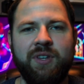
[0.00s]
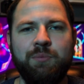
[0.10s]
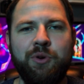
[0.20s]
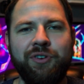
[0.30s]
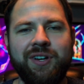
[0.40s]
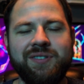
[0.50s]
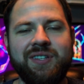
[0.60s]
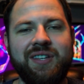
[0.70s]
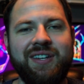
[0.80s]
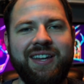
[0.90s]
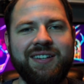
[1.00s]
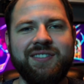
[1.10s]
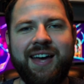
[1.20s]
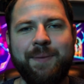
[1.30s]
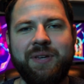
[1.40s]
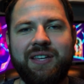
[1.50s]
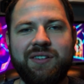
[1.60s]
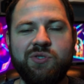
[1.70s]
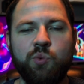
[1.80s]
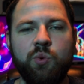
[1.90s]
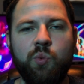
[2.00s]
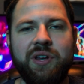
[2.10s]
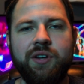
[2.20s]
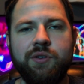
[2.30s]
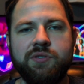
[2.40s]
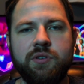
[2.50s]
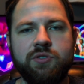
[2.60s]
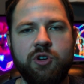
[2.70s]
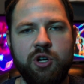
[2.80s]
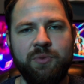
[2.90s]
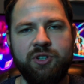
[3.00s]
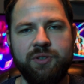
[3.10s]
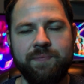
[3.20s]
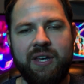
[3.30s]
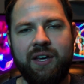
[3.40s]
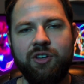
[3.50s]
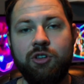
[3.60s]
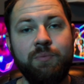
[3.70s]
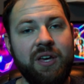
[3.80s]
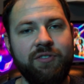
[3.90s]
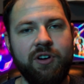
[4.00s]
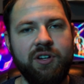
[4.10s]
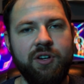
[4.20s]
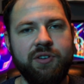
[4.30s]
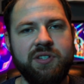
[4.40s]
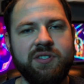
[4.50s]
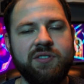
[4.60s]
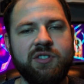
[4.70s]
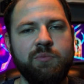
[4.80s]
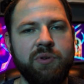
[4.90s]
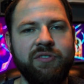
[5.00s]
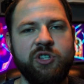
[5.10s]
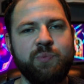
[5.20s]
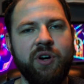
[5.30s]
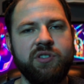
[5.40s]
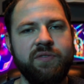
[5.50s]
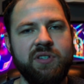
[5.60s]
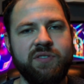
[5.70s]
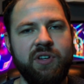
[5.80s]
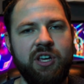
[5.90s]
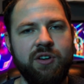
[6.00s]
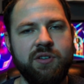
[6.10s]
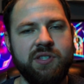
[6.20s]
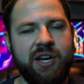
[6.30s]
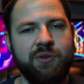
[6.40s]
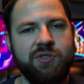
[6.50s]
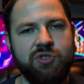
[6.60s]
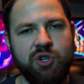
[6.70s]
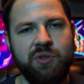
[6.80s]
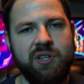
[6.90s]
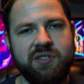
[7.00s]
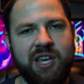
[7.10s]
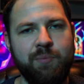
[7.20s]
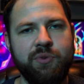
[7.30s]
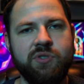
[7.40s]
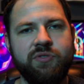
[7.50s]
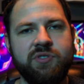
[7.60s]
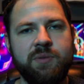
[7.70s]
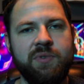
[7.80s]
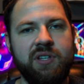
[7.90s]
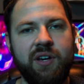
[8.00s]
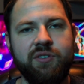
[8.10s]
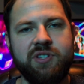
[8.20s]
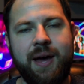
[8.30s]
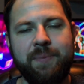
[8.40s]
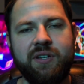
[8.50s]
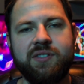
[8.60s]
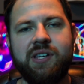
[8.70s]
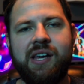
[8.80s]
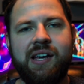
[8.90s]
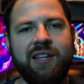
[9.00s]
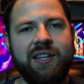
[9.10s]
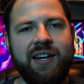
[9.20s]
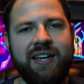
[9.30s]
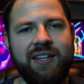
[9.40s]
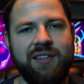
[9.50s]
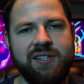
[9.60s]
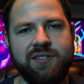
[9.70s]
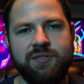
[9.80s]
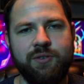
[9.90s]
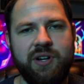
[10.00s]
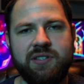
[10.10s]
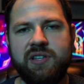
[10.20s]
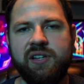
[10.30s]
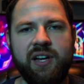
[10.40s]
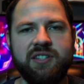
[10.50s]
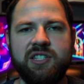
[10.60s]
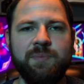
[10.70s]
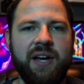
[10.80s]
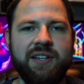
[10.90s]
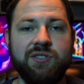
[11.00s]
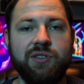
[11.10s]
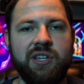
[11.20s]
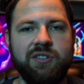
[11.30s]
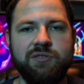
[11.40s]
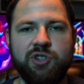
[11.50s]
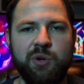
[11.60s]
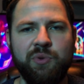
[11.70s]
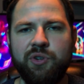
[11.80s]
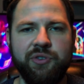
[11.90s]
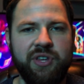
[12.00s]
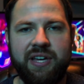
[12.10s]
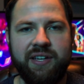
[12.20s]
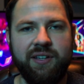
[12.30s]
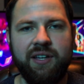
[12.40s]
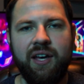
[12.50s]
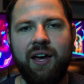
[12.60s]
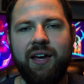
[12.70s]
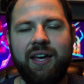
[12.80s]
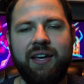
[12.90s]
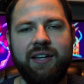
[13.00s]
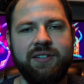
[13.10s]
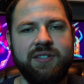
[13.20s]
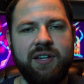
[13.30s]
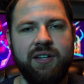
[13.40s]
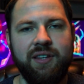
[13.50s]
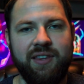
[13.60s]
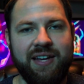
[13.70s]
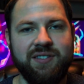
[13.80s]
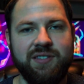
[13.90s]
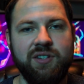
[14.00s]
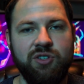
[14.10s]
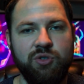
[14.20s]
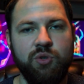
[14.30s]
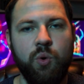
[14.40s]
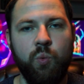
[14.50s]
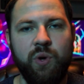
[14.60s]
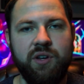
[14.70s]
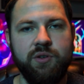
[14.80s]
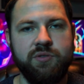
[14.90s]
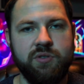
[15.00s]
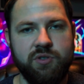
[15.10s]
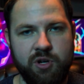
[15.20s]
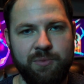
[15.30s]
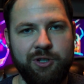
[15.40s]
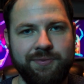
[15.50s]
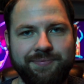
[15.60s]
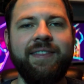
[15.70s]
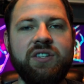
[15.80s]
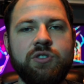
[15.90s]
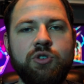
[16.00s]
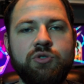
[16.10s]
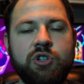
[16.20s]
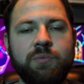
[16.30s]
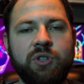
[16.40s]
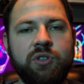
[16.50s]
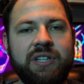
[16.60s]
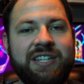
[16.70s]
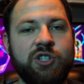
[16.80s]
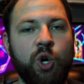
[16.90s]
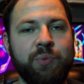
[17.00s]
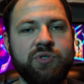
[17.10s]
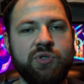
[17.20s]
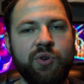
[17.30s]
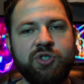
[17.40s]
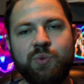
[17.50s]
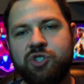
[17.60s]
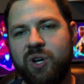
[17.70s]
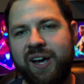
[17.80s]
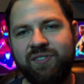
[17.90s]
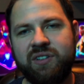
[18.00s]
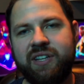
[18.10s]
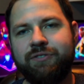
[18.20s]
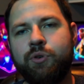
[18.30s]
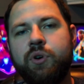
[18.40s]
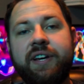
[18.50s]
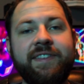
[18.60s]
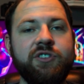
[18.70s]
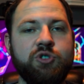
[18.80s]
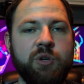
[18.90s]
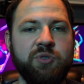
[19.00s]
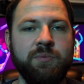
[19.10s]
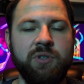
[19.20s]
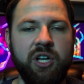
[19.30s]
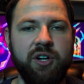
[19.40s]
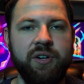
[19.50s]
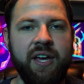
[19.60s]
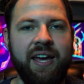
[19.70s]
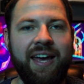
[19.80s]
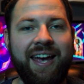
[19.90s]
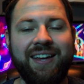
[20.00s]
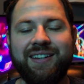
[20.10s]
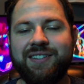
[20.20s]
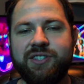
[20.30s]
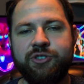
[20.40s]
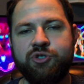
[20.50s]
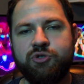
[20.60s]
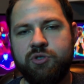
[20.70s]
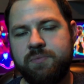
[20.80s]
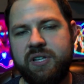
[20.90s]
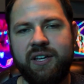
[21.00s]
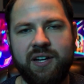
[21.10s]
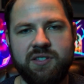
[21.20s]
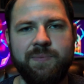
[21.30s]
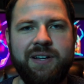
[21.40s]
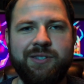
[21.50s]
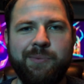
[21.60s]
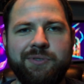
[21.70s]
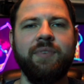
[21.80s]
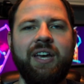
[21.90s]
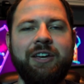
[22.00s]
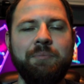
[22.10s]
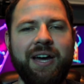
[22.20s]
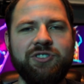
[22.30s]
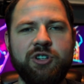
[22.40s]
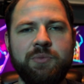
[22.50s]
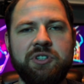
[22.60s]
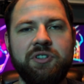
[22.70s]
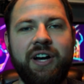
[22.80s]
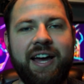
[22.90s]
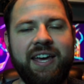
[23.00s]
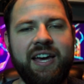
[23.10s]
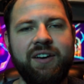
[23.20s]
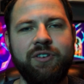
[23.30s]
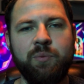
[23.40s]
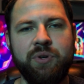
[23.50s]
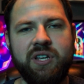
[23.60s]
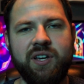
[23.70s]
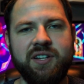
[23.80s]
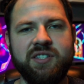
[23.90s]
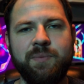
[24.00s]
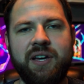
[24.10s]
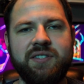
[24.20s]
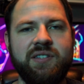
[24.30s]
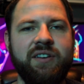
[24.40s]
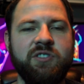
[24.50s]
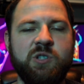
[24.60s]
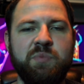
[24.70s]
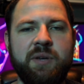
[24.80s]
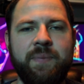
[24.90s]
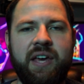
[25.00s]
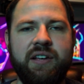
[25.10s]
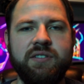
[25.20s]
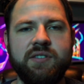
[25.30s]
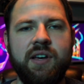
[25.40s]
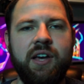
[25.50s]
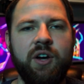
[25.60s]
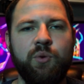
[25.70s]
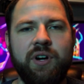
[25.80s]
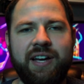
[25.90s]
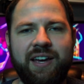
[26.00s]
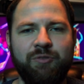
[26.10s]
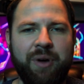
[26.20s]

Moving on to the next topic is Windows Terminal. You may have already noticed in some previous parts of this video, as I was showing examples for some of the other topics, that I had this crazy customized looking terminal thing, and that's the new Windows terminal. This new terminal is open source, which I'll have the link for in the description below, and it's extremely customizable. In my terminal, I have a pretty customized set of split panes where I have